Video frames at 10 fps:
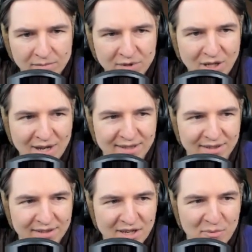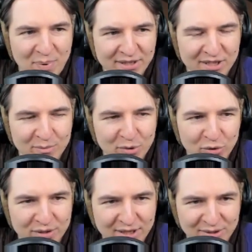Done. Button,
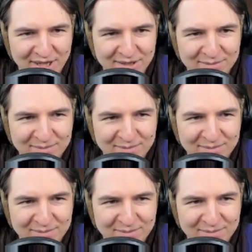blue, detonate.